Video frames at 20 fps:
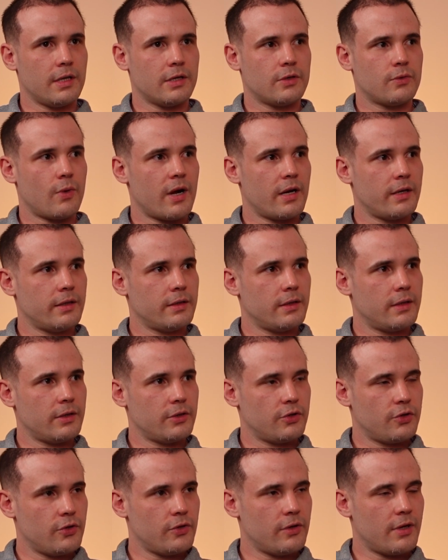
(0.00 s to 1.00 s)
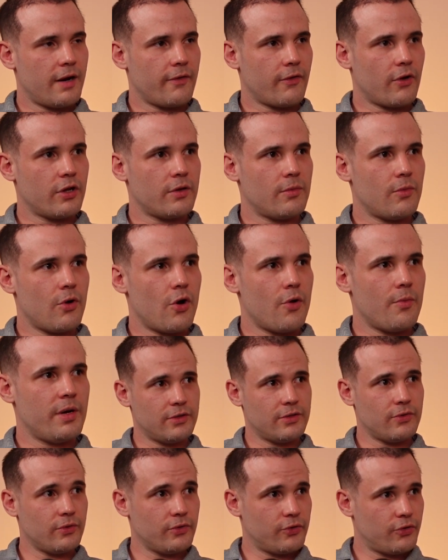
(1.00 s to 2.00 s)
this one student that I've got at the moment. He's
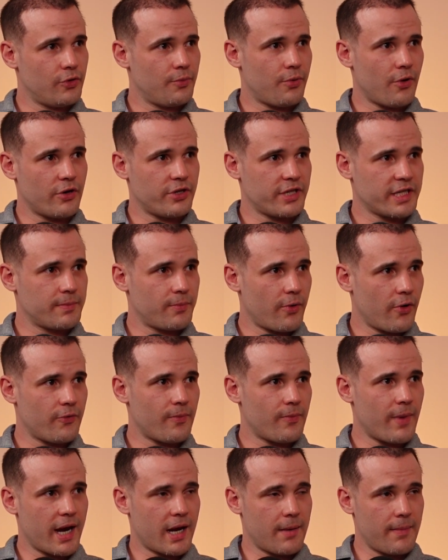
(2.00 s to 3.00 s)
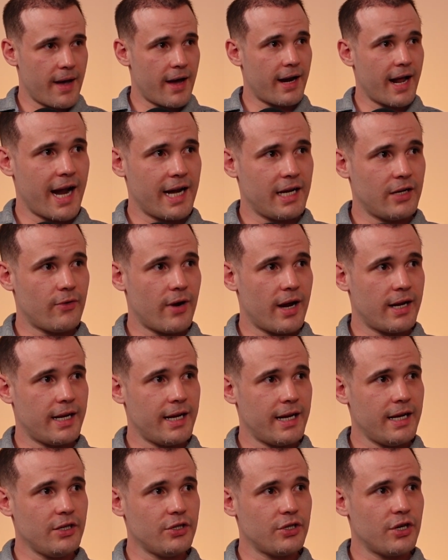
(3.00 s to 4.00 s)
doing 2 projects, both make about 80 grand
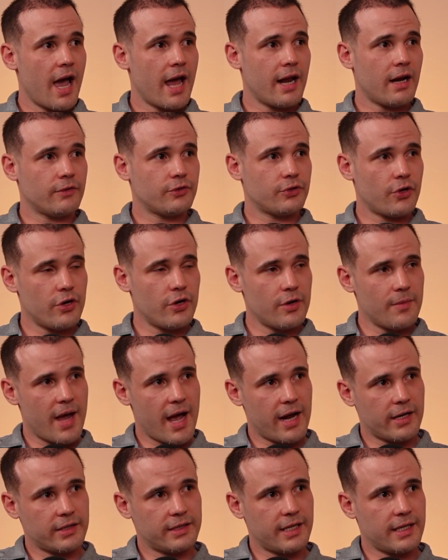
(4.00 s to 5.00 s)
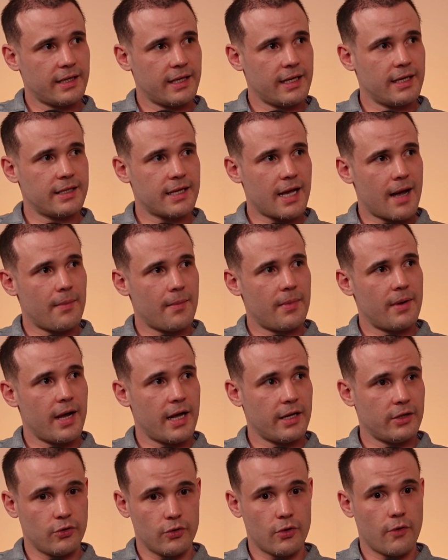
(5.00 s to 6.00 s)
each. And I've showed him how to set these up
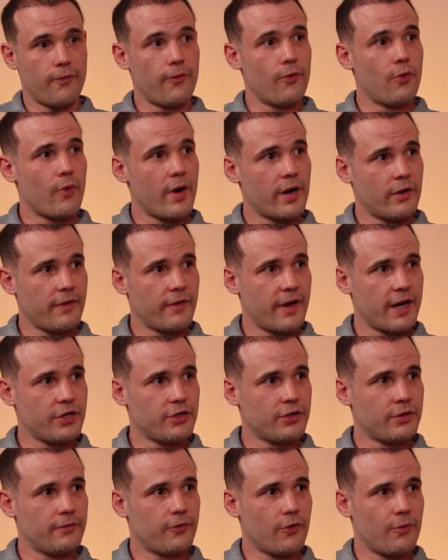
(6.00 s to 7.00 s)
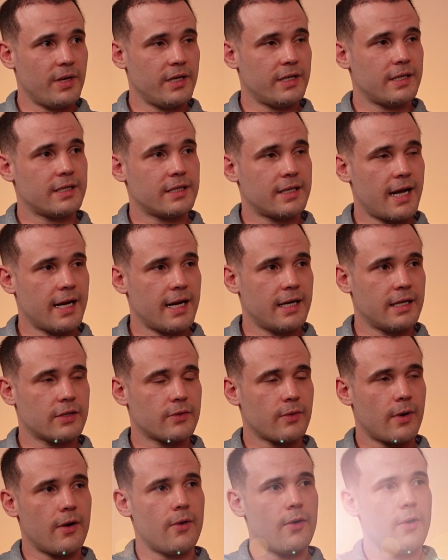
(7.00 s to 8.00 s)
and do the full renovation from interstate as well.